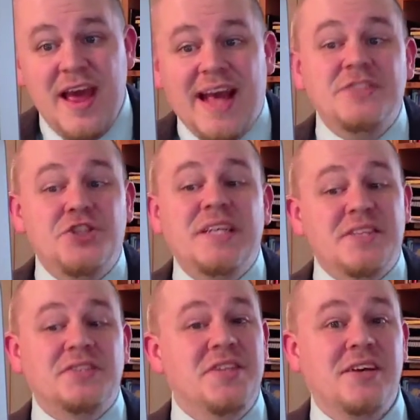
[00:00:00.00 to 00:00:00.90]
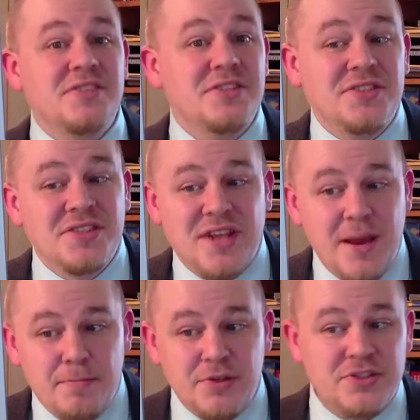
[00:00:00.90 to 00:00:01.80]
and Jesus tells his
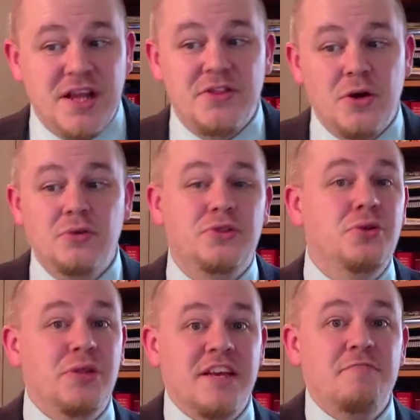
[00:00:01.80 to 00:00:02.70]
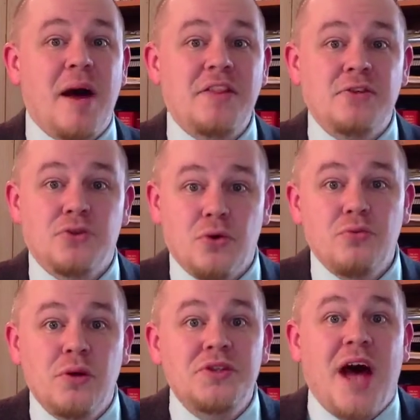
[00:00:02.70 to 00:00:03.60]
disciples that those who live by the sword
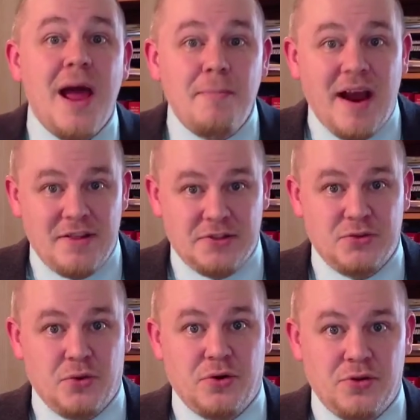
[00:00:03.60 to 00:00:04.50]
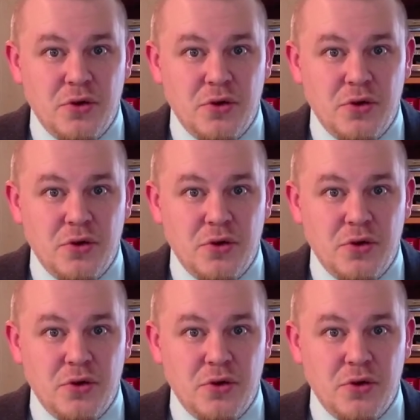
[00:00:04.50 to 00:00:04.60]
will die by the sword.